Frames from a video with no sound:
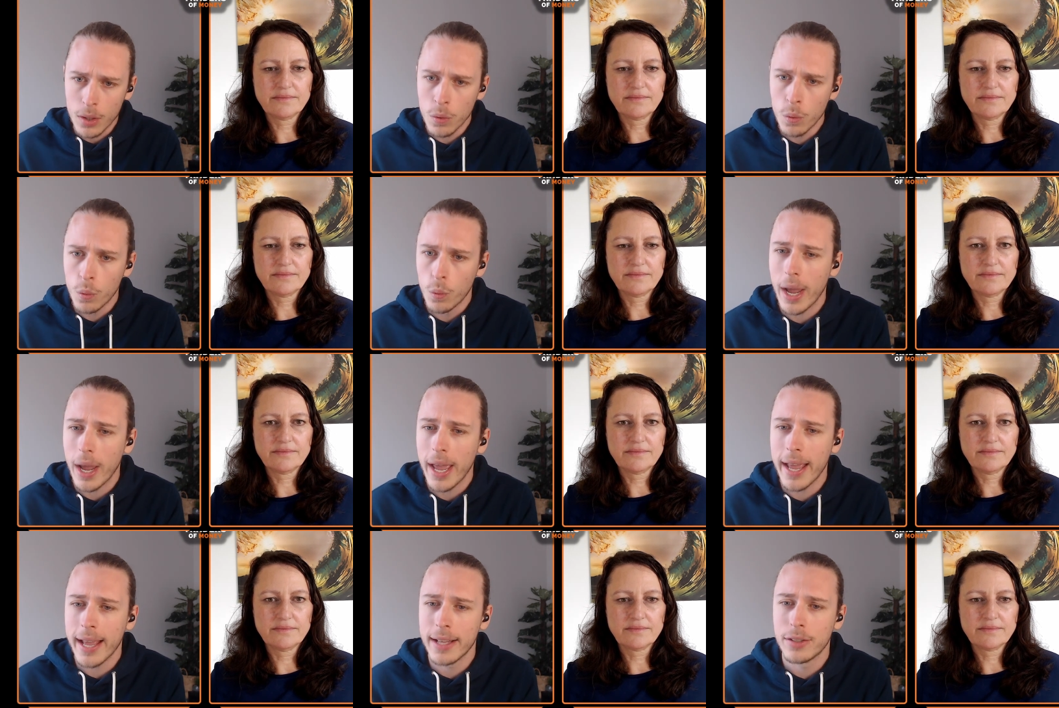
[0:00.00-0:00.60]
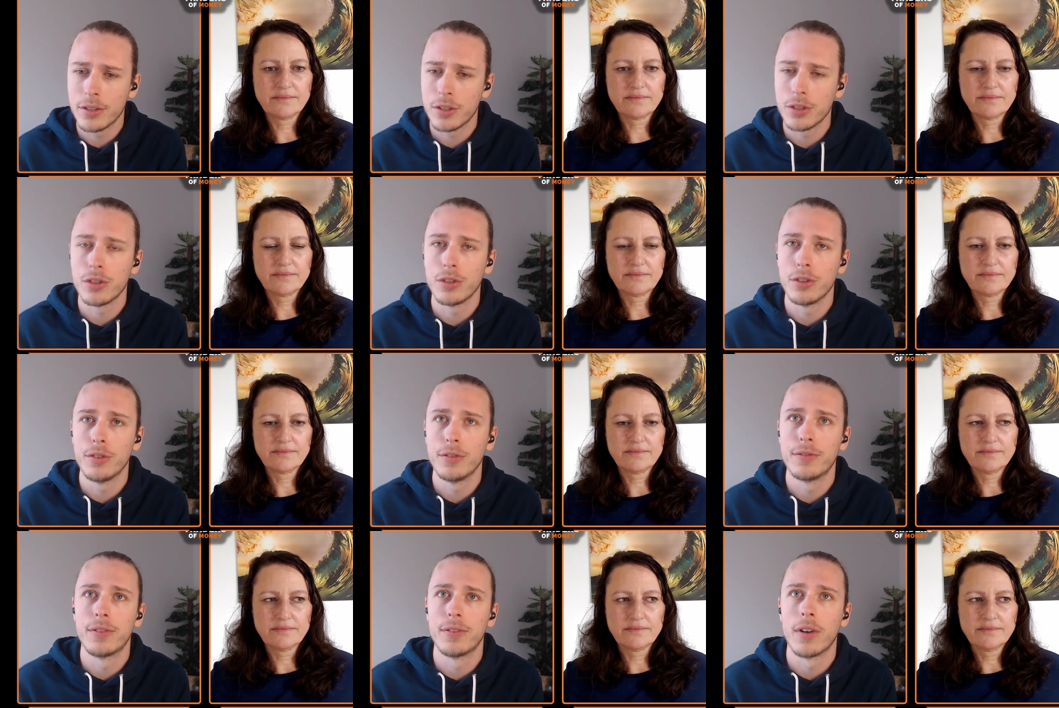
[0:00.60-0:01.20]
Speaker 1: where do
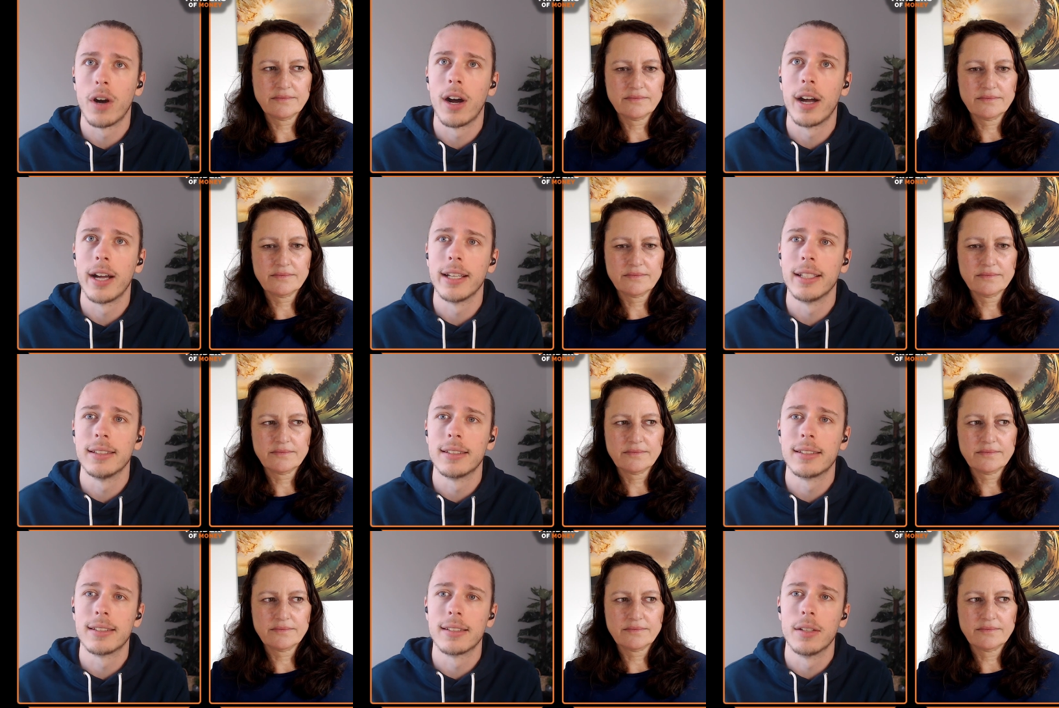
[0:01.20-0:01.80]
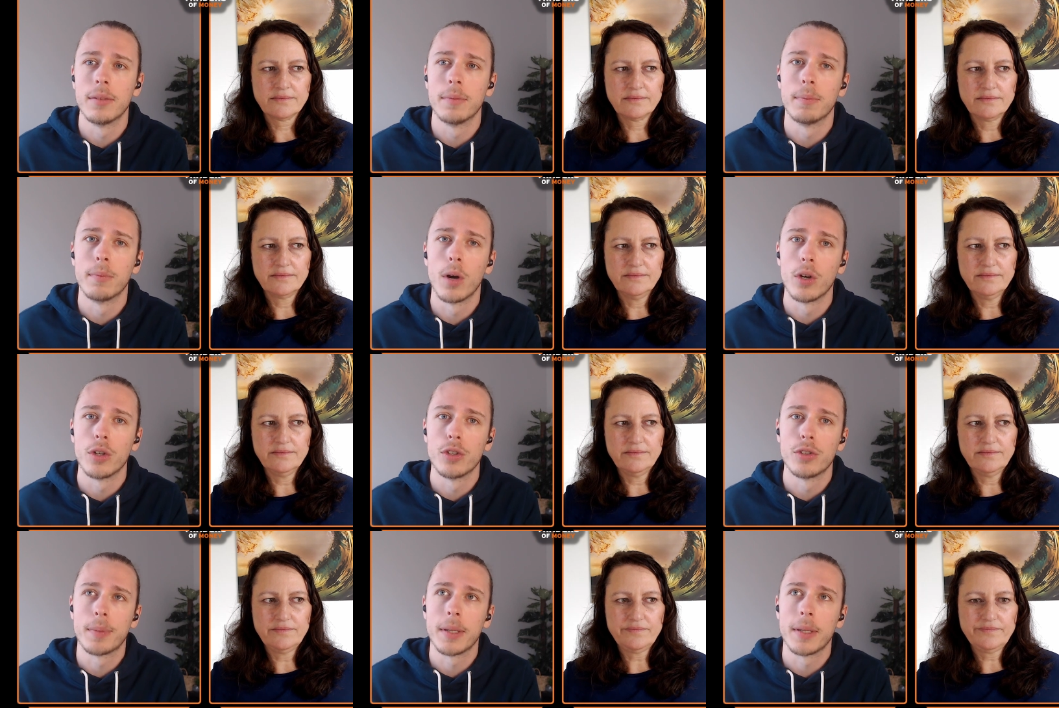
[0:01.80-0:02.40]
you find that
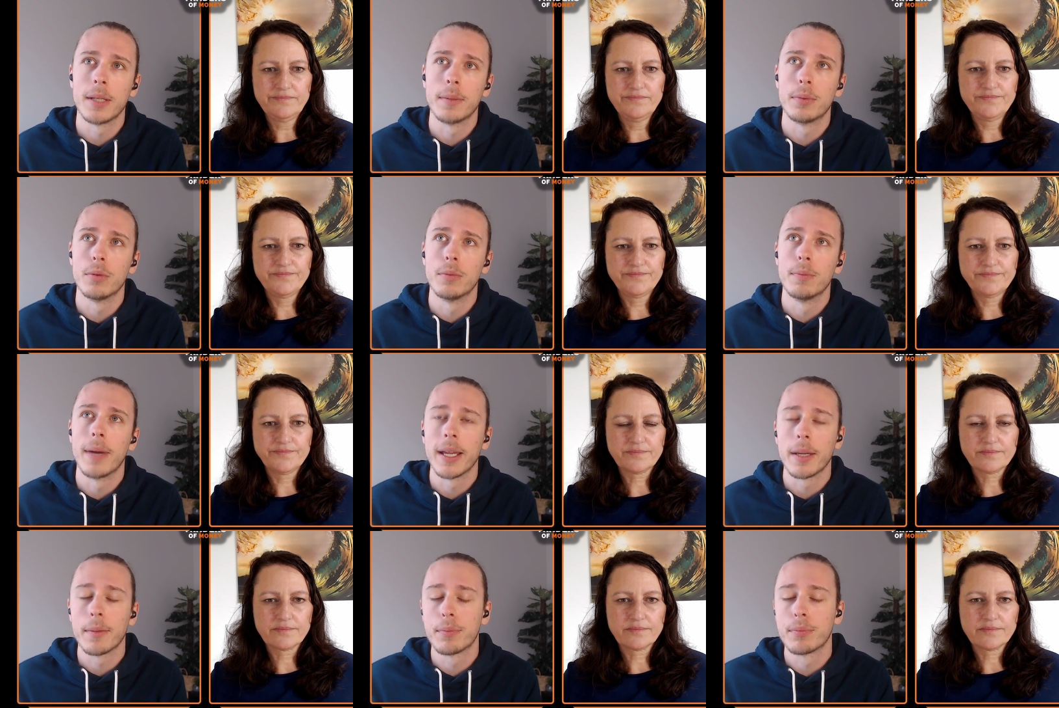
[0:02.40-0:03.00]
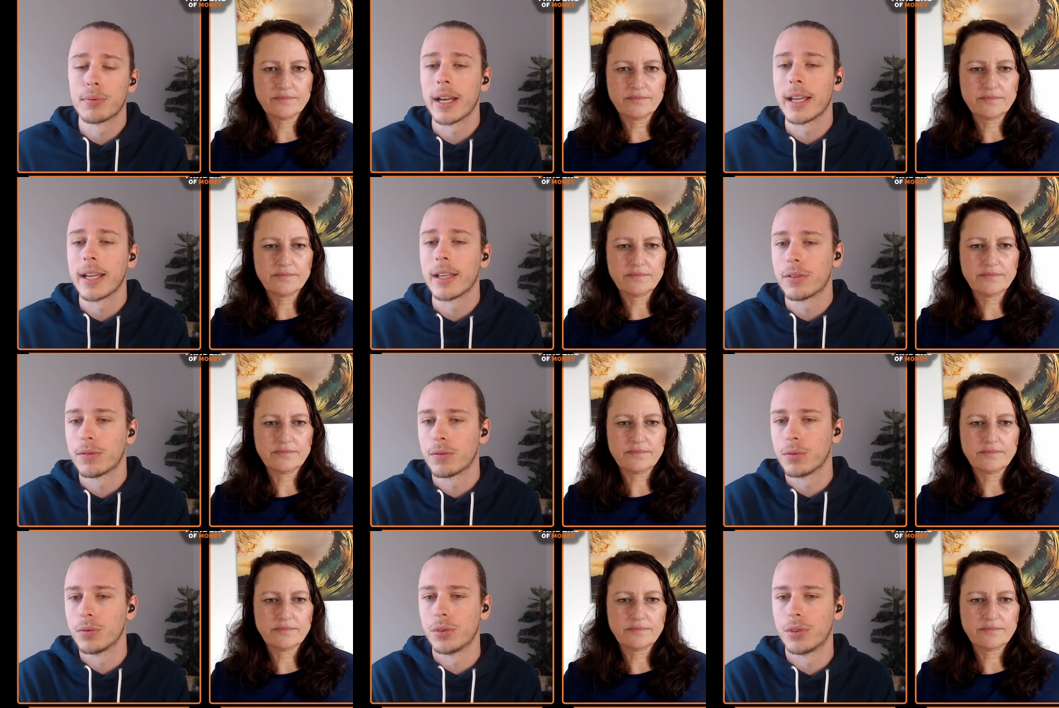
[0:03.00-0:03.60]
most people make
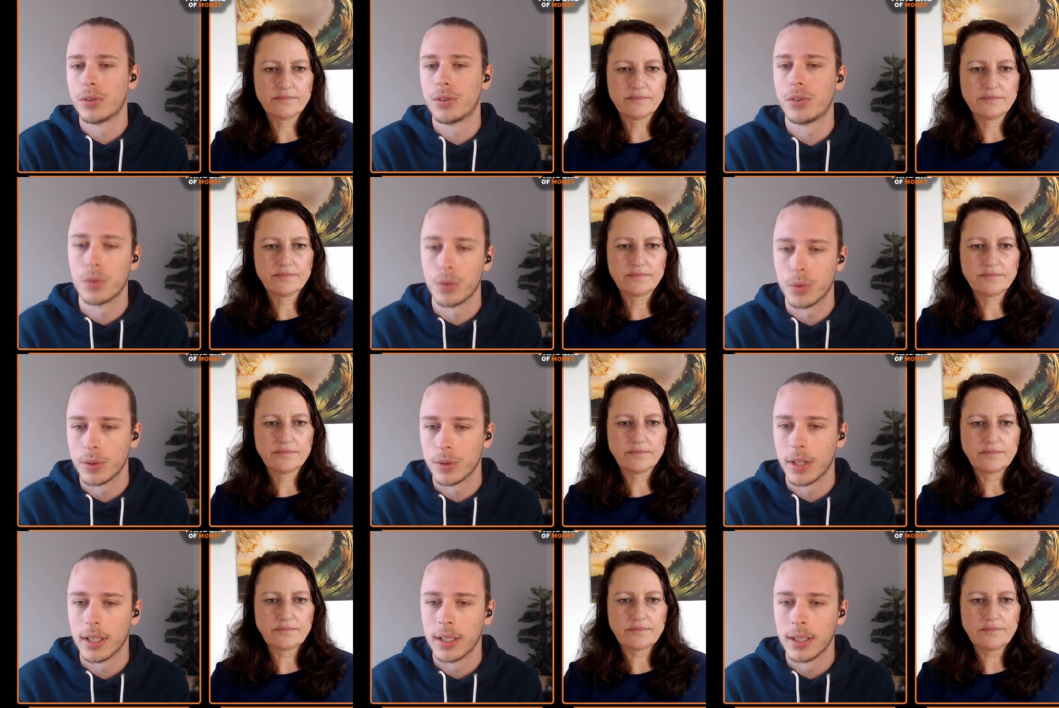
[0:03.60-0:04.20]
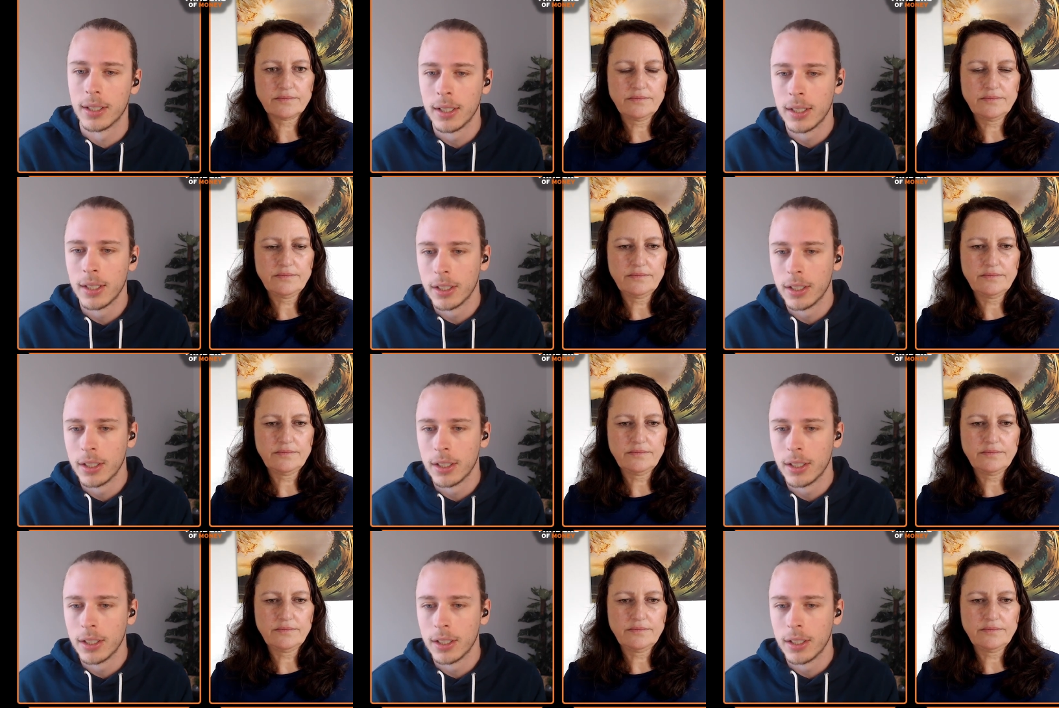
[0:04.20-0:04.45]
breakthroughs sooner?